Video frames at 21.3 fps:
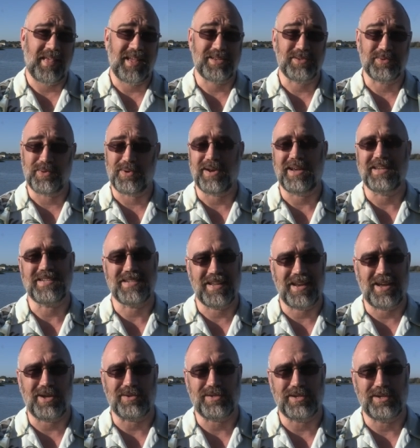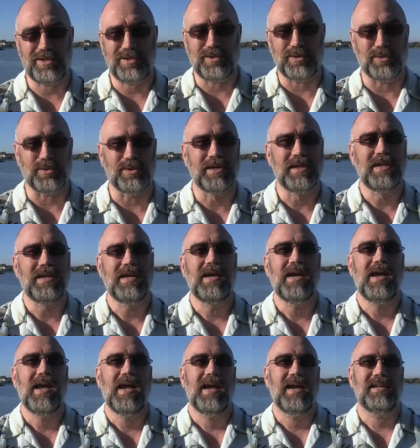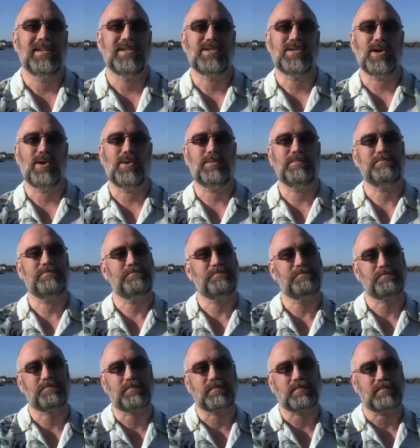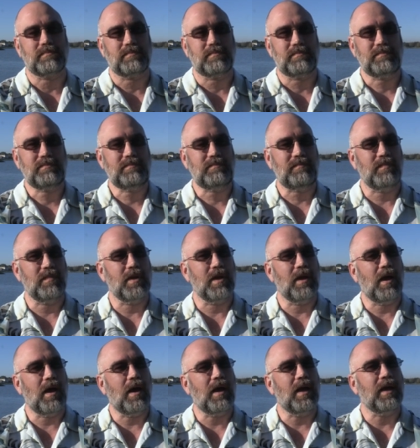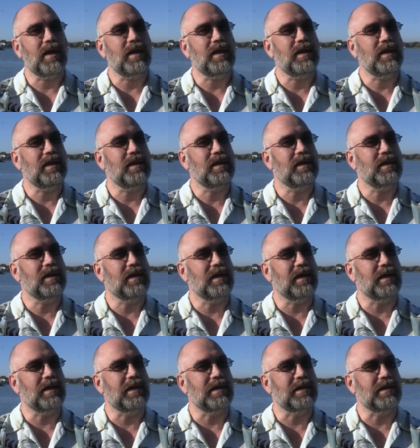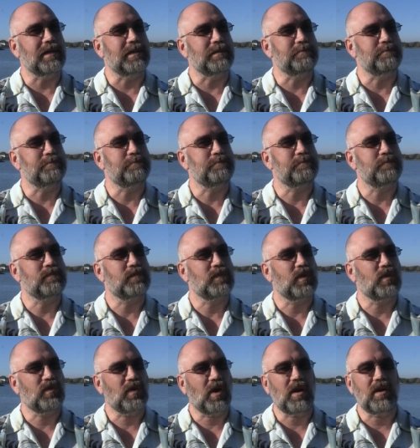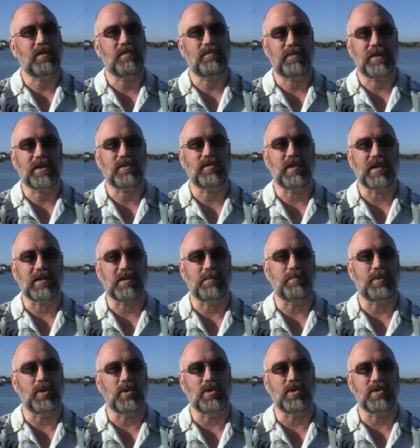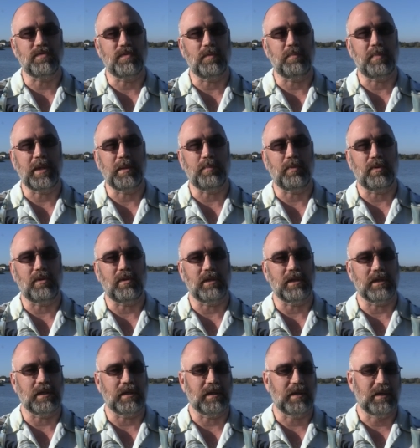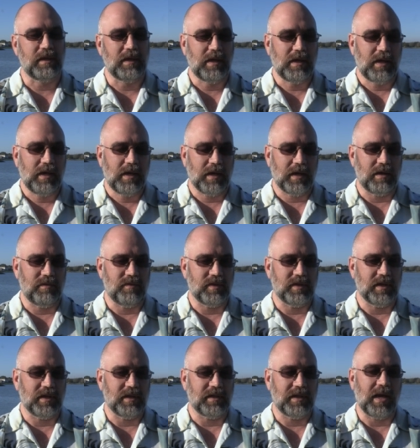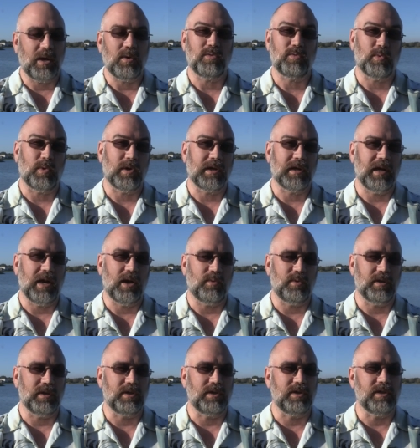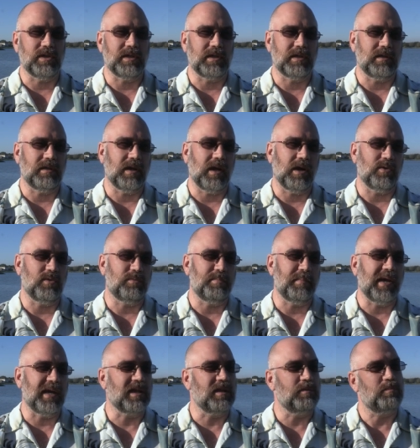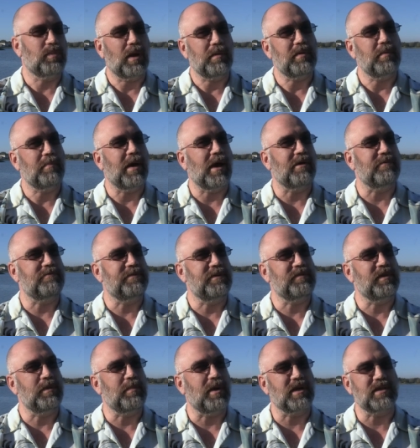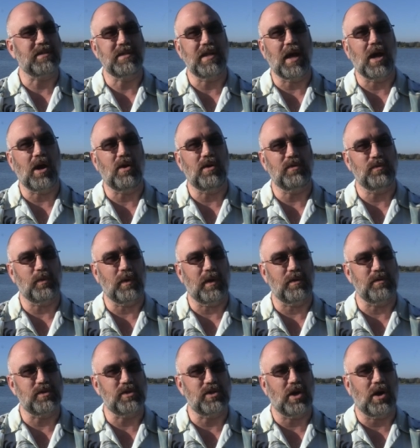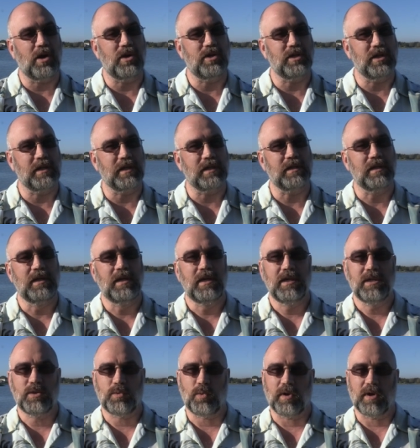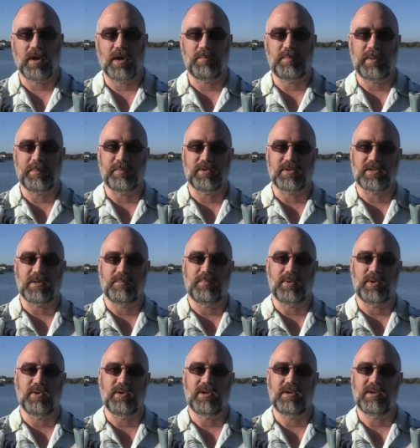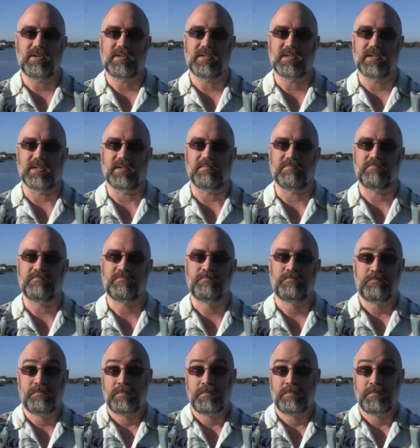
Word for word: that's what I set out to do. And so I um, started fixing computers for people and, and everything, and that was working out really good. And I was making probably about 50 bucks an hour is what I was charging to work on people's computers. And,